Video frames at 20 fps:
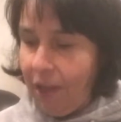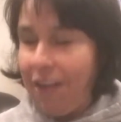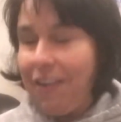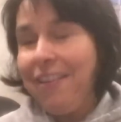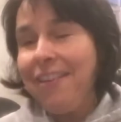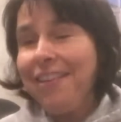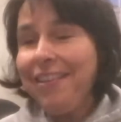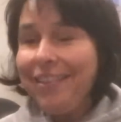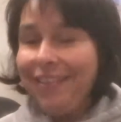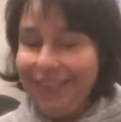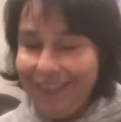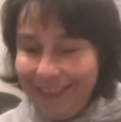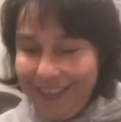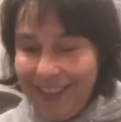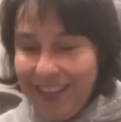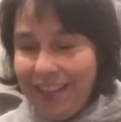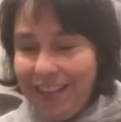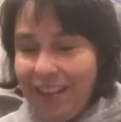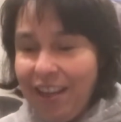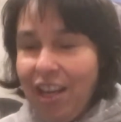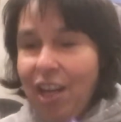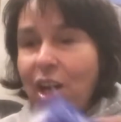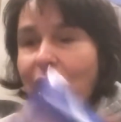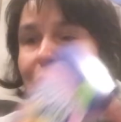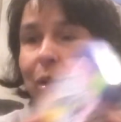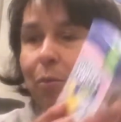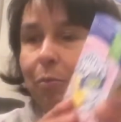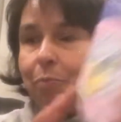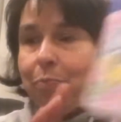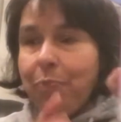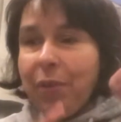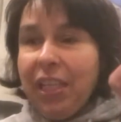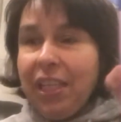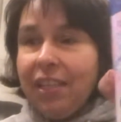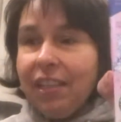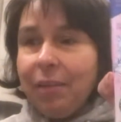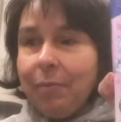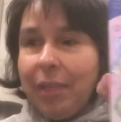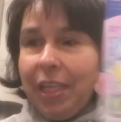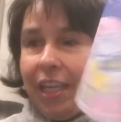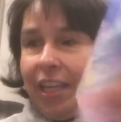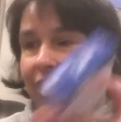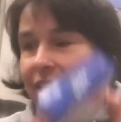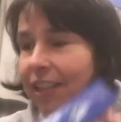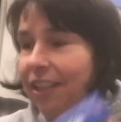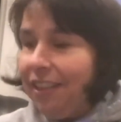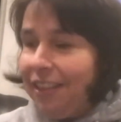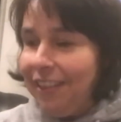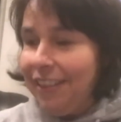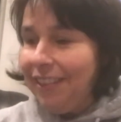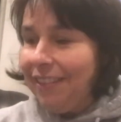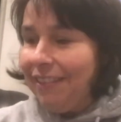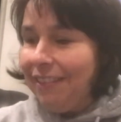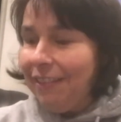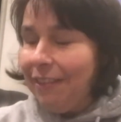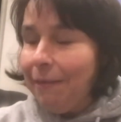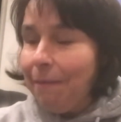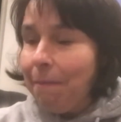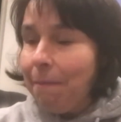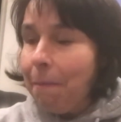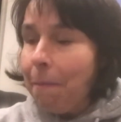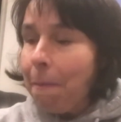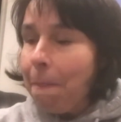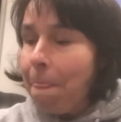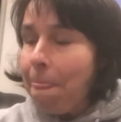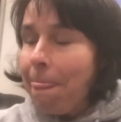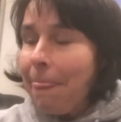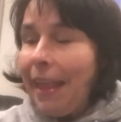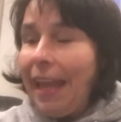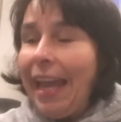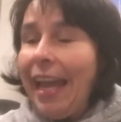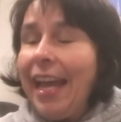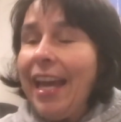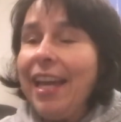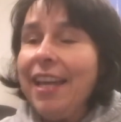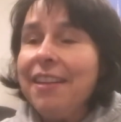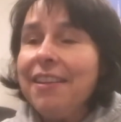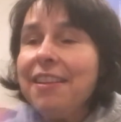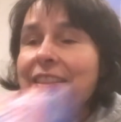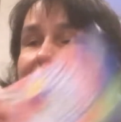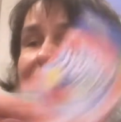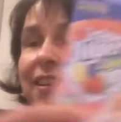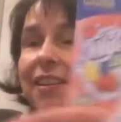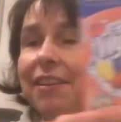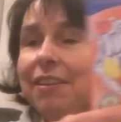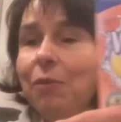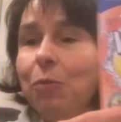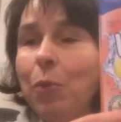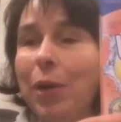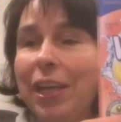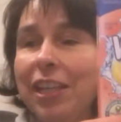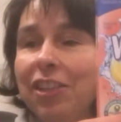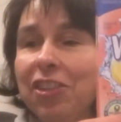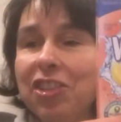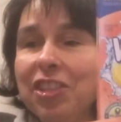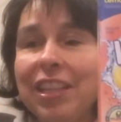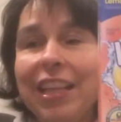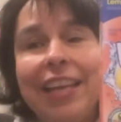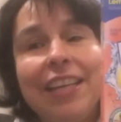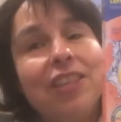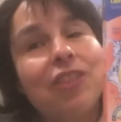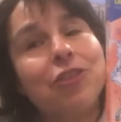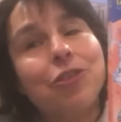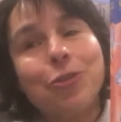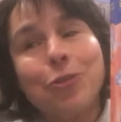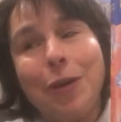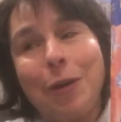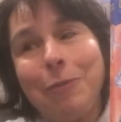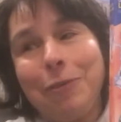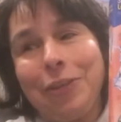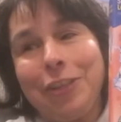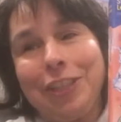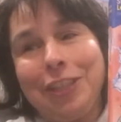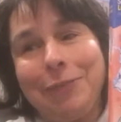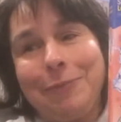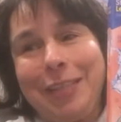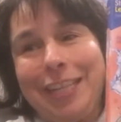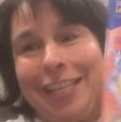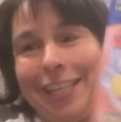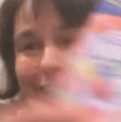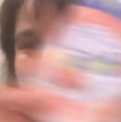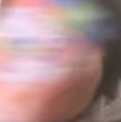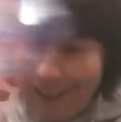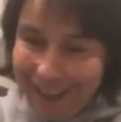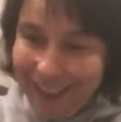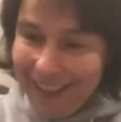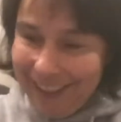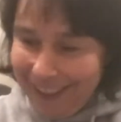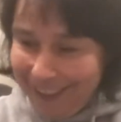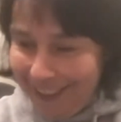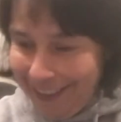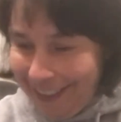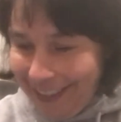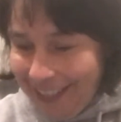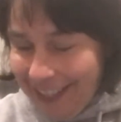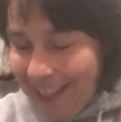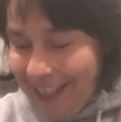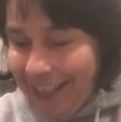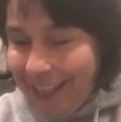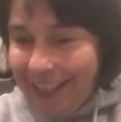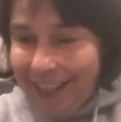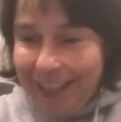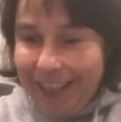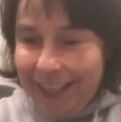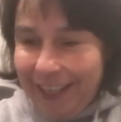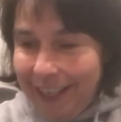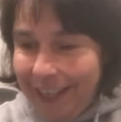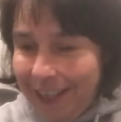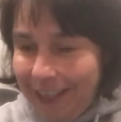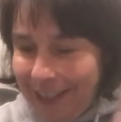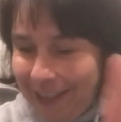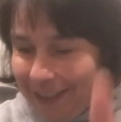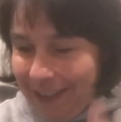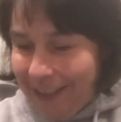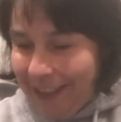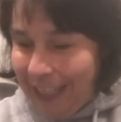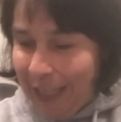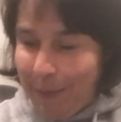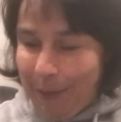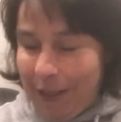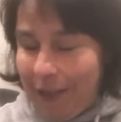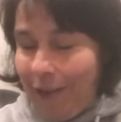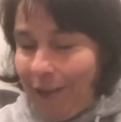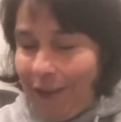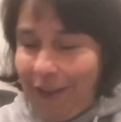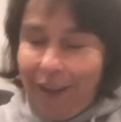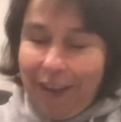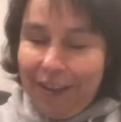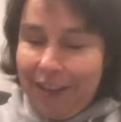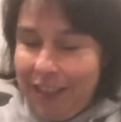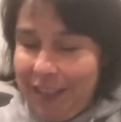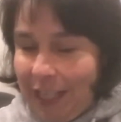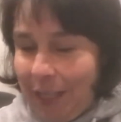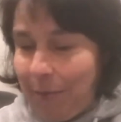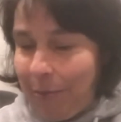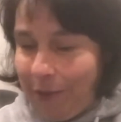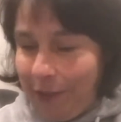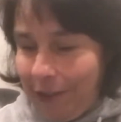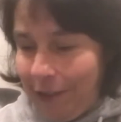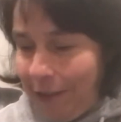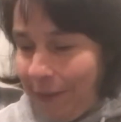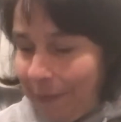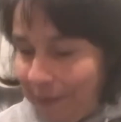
Pink lemonade and the Wyler's Light Strawberry Lemonade. Oh, keep it all on the table here.